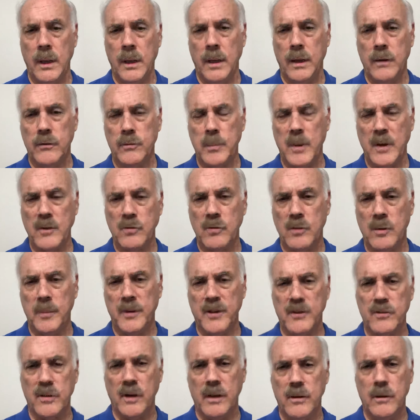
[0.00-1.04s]
especially
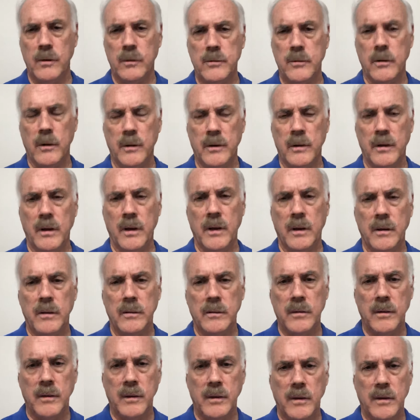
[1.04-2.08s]
because I looked on
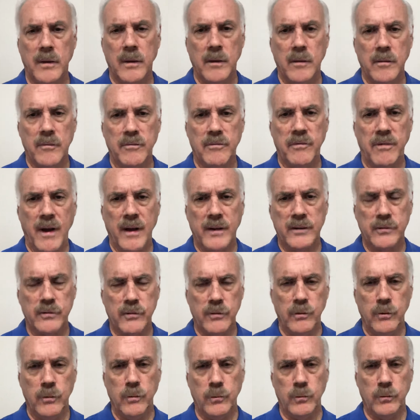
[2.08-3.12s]
Fox
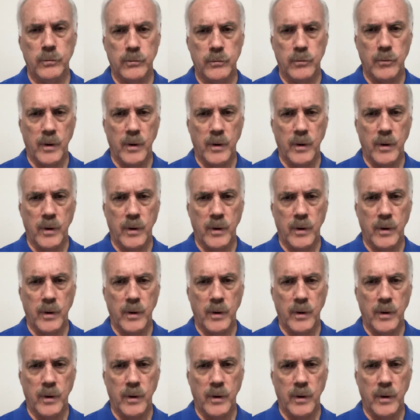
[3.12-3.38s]
News,